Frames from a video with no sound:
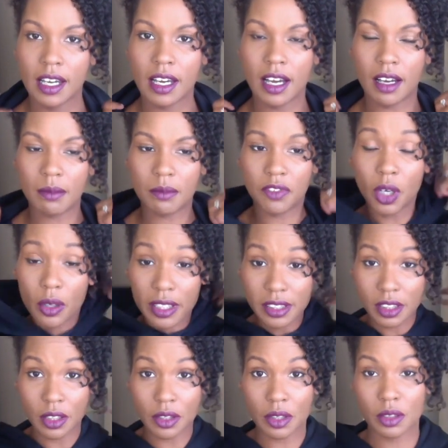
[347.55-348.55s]
um,
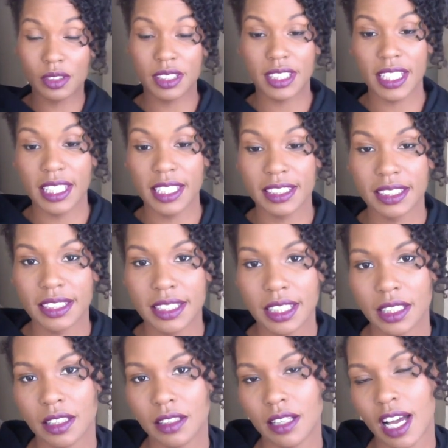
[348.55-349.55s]
focus on those things
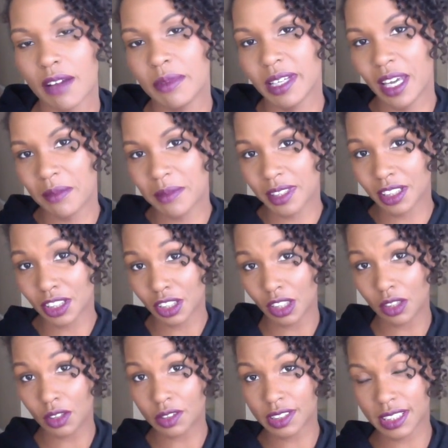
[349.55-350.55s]
until I became an
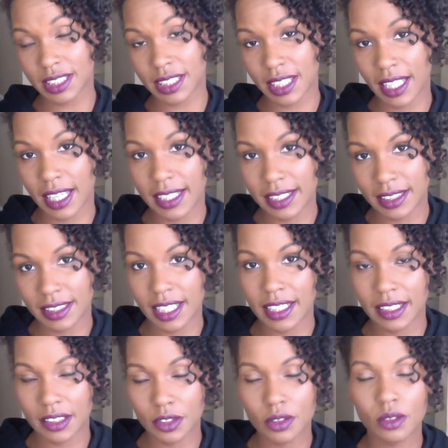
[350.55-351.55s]
adult, and then I
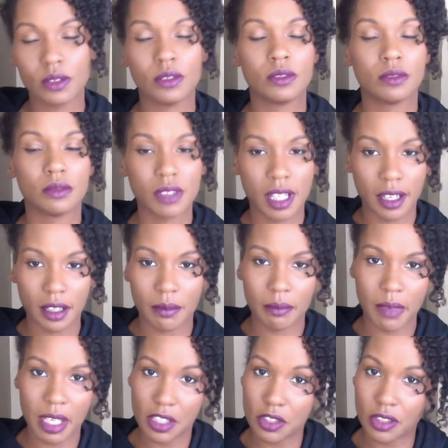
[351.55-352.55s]
decided to
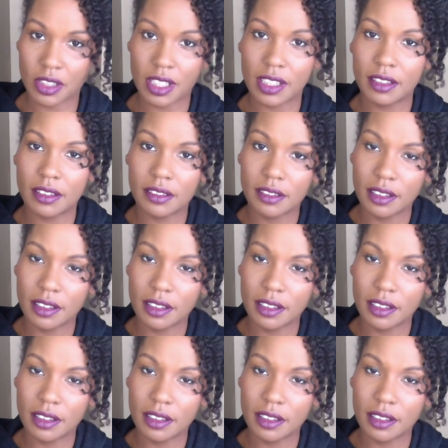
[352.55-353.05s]
um, major in